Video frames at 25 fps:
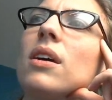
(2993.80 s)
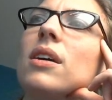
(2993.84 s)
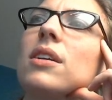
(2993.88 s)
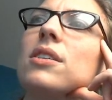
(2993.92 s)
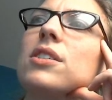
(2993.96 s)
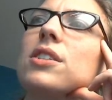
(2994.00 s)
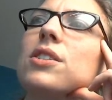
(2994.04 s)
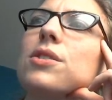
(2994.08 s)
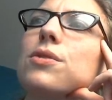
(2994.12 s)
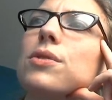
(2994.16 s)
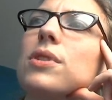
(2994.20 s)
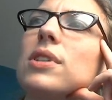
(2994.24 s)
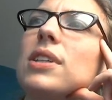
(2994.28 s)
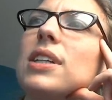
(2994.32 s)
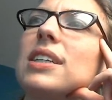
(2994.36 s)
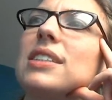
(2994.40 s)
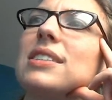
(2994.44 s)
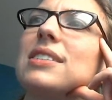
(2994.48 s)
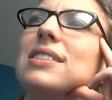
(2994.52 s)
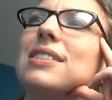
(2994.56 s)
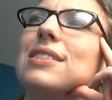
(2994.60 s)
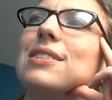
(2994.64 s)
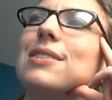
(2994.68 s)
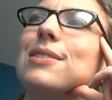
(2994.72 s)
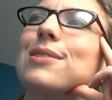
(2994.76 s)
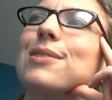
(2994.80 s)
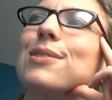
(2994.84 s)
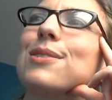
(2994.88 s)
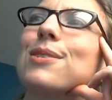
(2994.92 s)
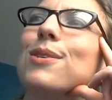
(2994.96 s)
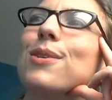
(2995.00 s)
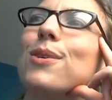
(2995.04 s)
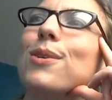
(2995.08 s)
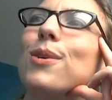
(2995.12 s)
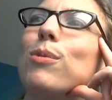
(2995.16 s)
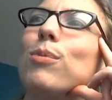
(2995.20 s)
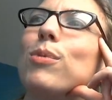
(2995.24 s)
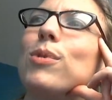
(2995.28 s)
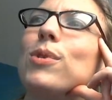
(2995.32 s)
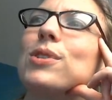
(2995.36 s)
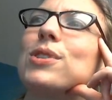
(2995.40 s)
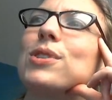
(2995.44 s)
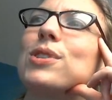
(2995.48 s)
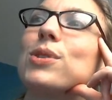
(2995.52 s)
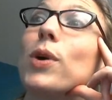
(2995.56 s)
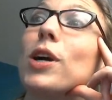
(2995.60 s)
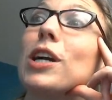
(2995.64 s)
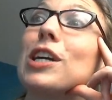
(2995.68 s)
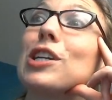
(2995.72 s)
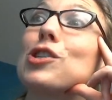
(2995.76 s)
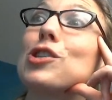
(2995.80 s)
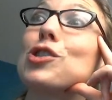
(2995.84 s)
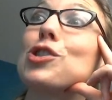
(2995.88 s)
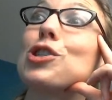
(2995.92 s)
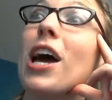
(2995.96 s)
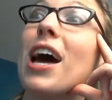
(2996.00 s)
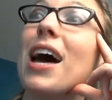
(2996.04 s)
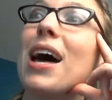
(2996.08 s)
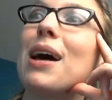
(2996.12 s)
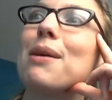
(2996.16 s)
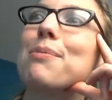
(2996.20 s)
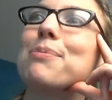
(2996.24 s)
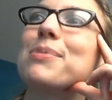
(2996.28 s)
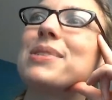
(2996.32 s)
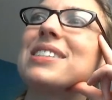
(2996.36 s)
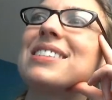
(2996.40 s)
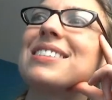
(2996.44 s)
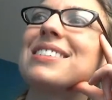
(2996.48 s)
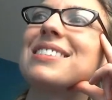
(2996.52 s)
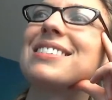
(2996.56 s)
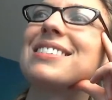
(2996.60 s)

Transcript: Just realized these kobolds are wearing chaps.